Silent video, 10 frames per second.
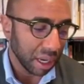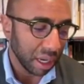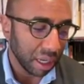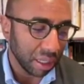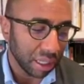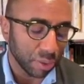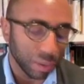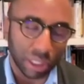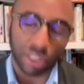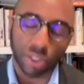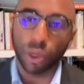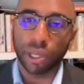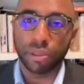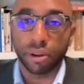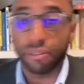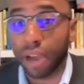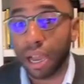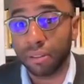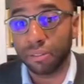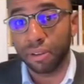uh, as we look to
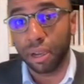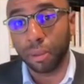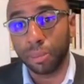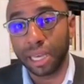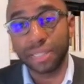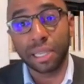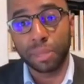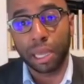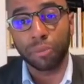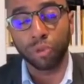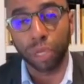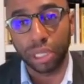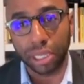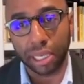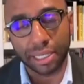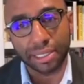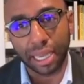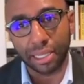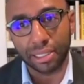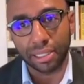2035, um, that's something I'm really
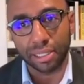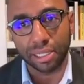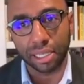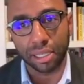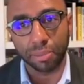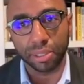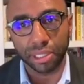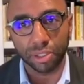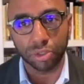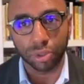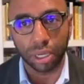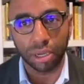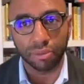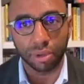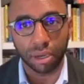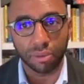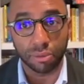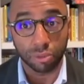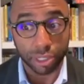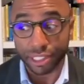excited to see the potential
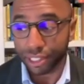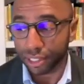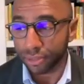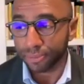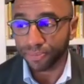of reached.